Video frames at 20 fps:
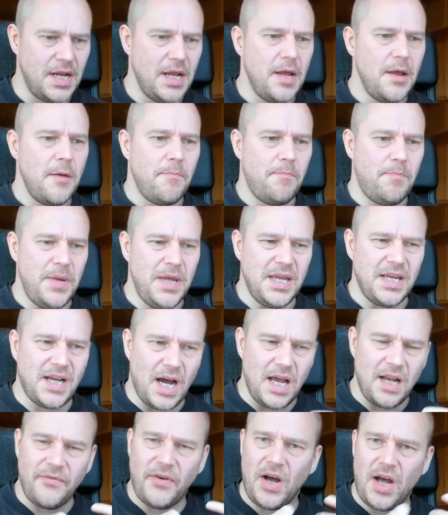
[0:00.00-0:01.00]
being kind of
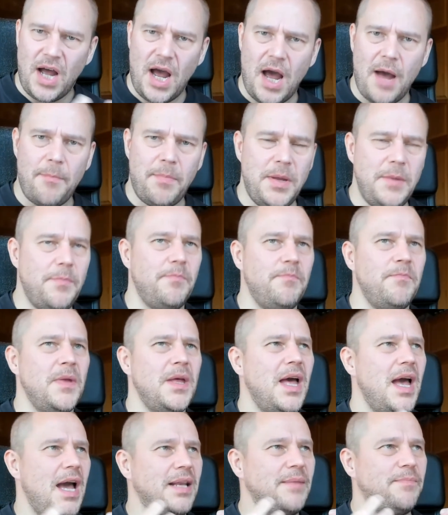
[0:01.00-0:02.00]
a happy
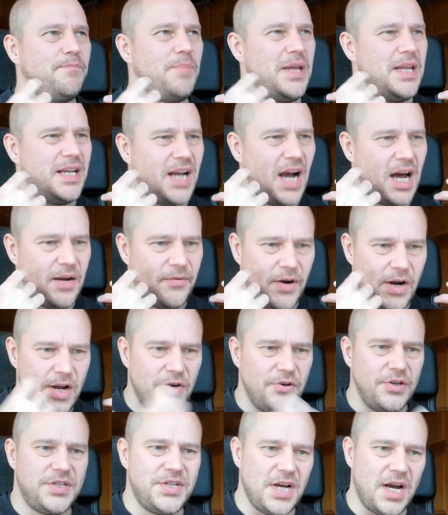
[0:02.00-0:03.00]
and being kind of
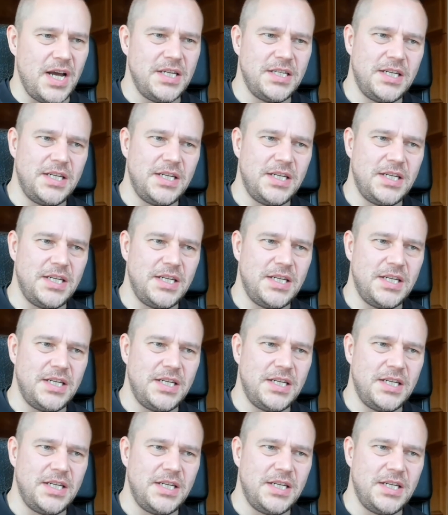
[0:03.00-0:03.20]
energizing,